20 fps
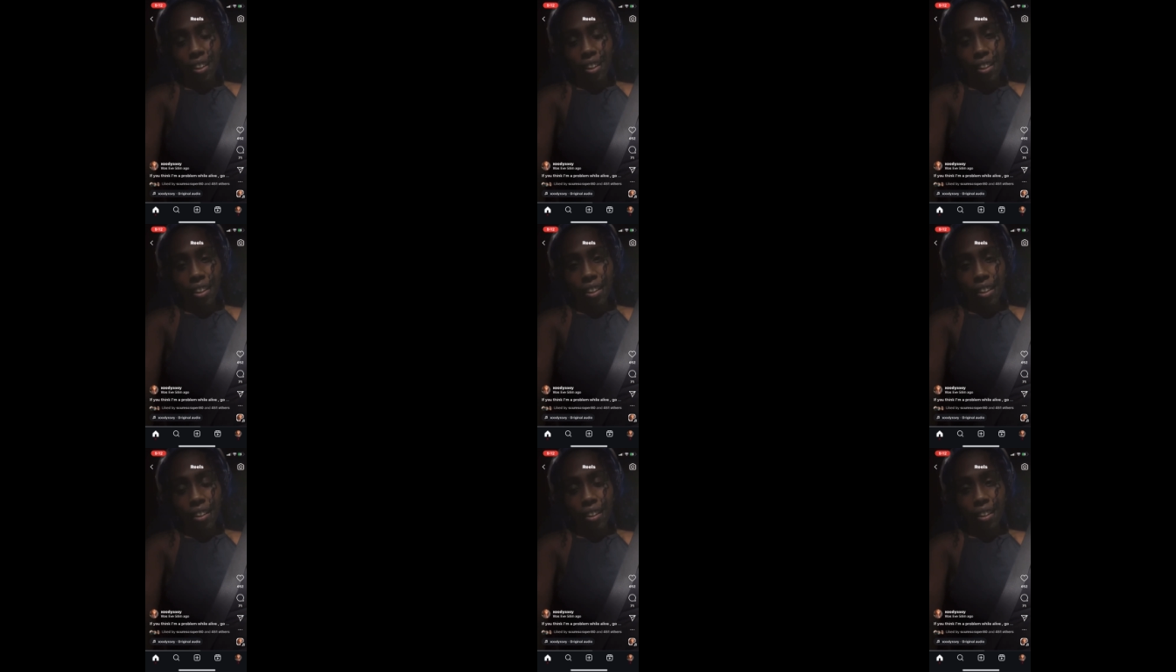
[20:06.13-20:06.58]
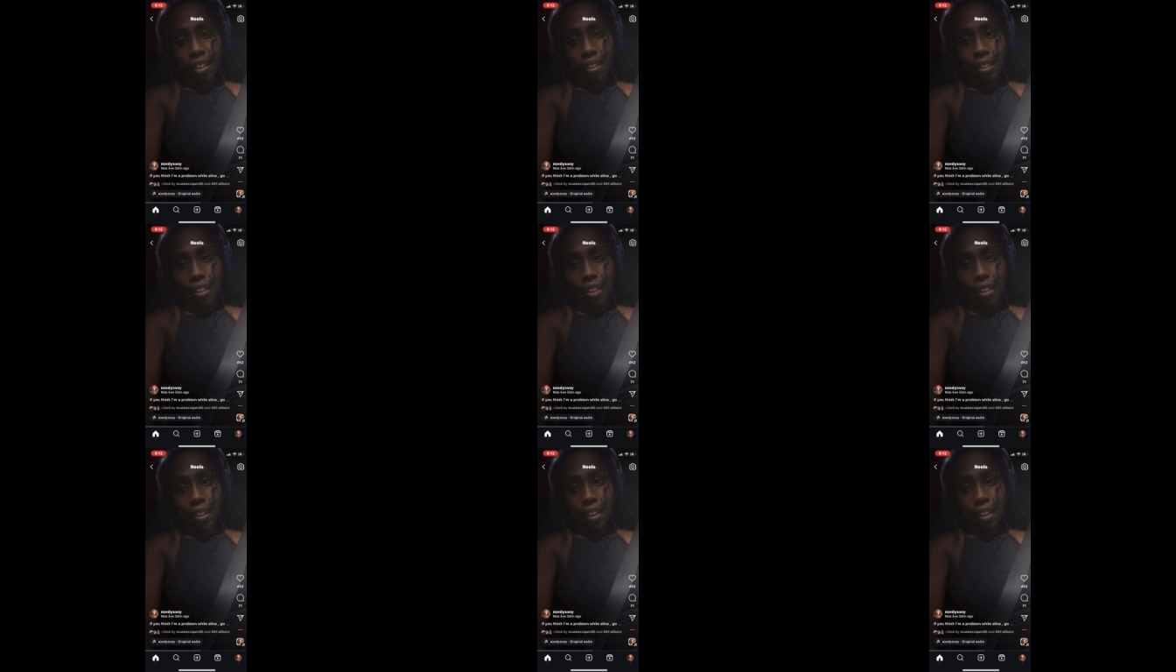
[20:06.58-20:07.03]
I
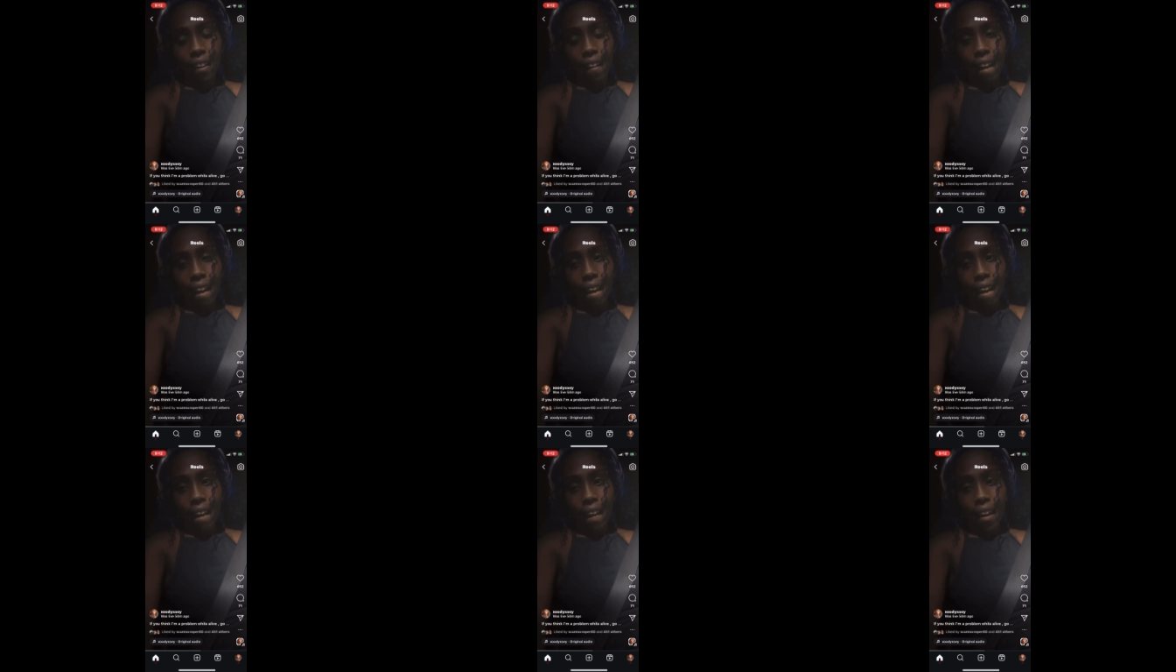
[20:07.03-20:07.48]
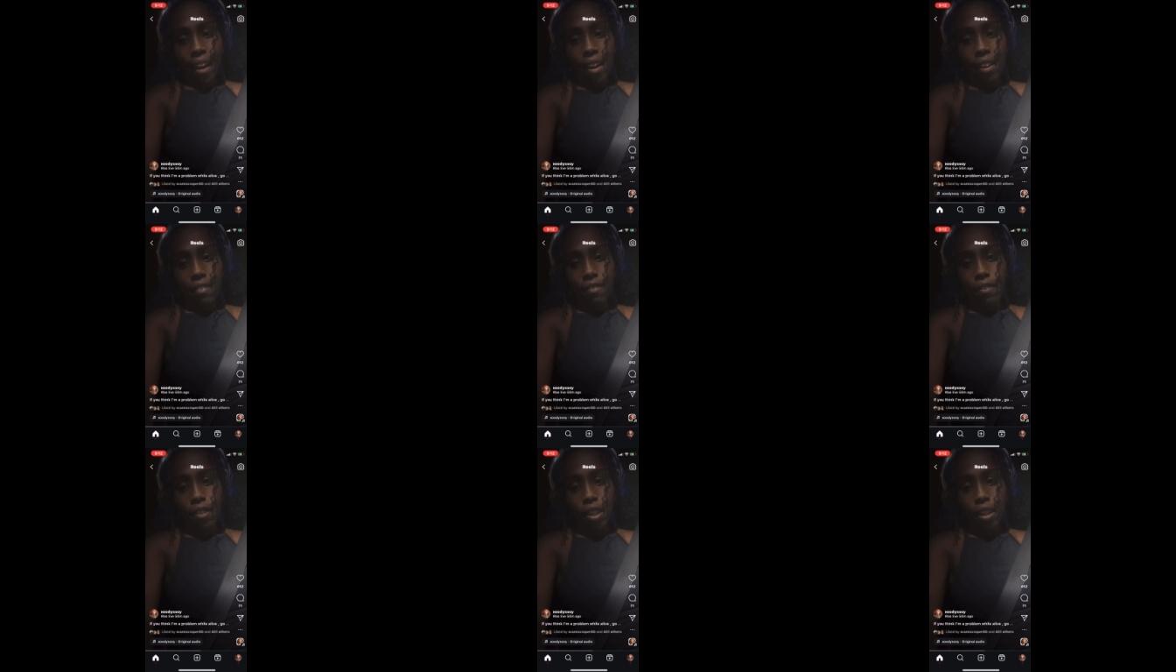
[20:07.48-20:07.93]

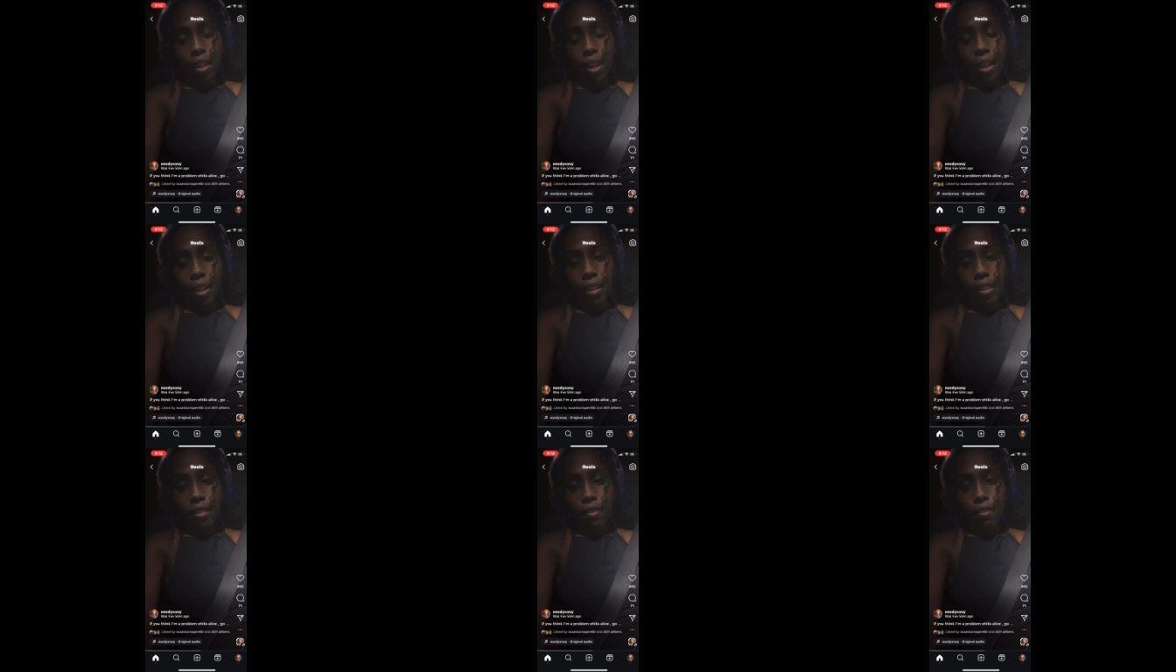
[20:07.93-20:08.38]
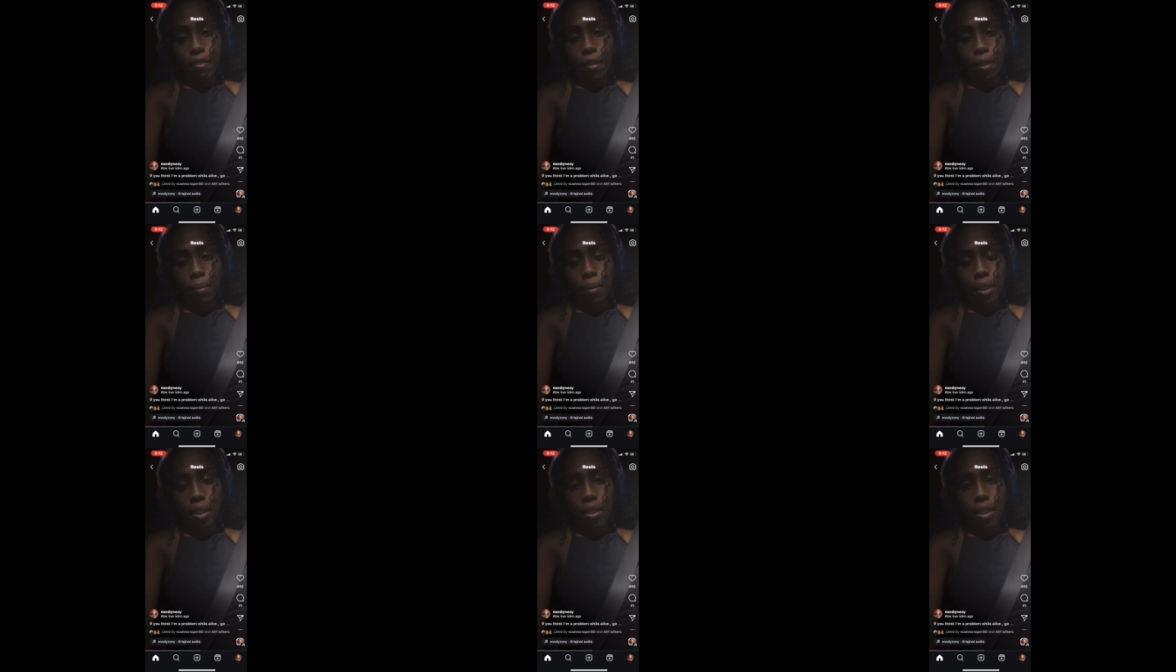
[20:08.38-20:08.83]
feel like
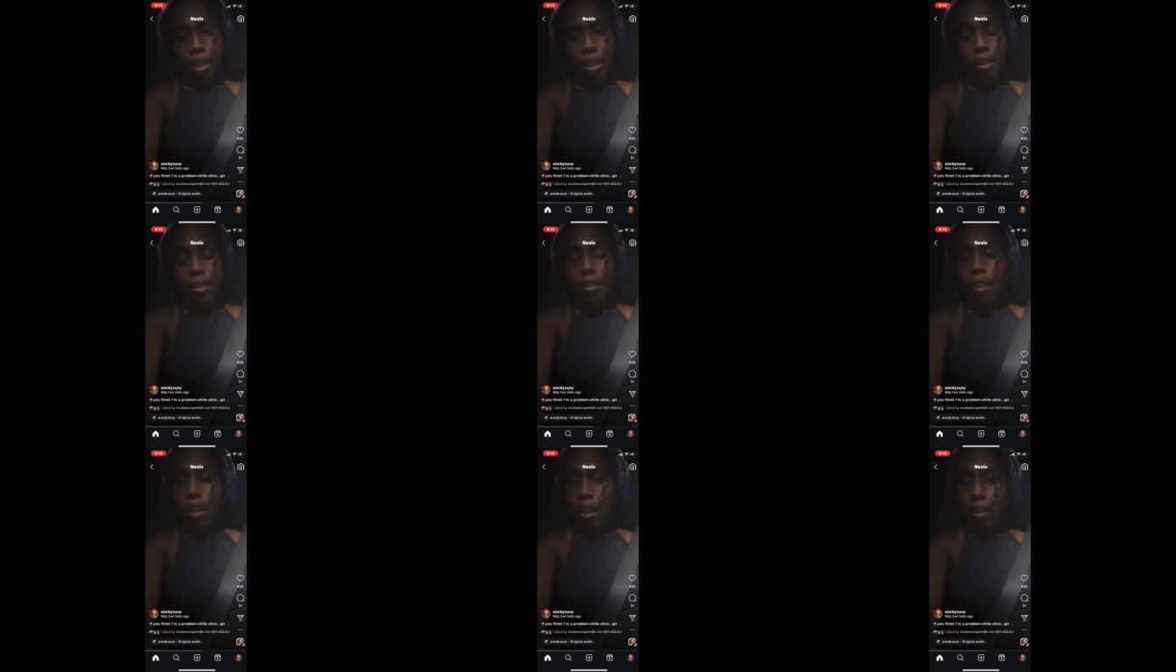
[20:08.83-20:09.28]
from the things